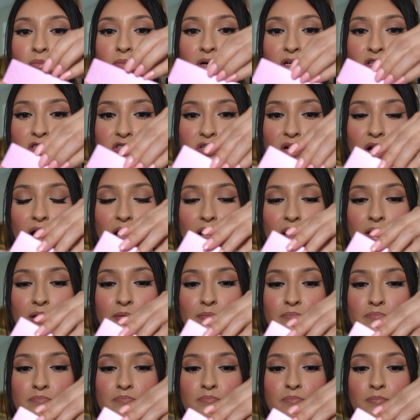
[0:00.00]
much, I
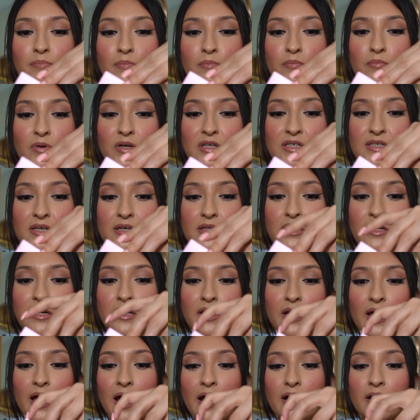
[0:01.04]
recently
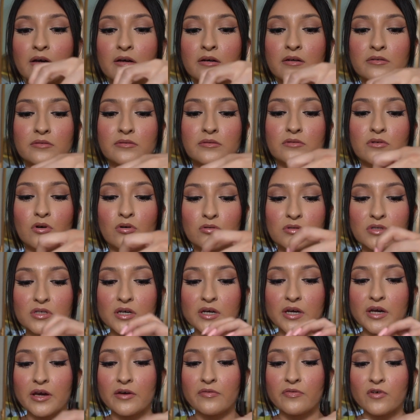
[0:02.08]
had a
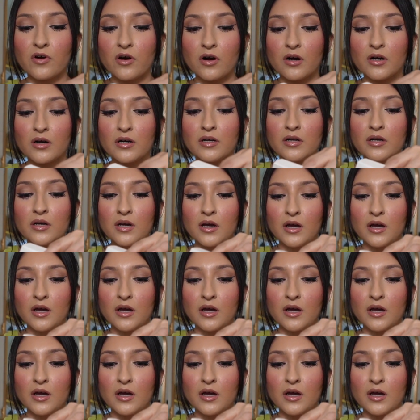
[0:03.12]
Ulta gift card